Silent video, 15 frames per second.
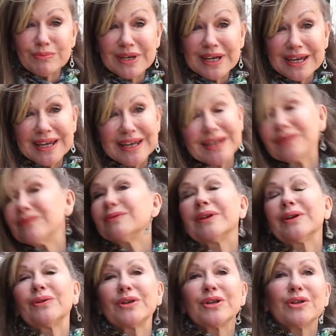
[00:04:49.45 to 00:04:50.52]
me, and
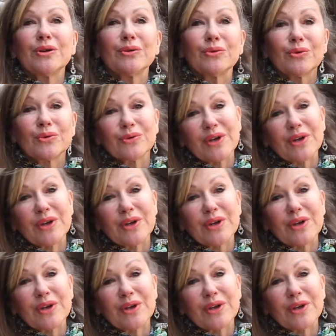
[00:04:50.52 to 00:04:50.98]
you know,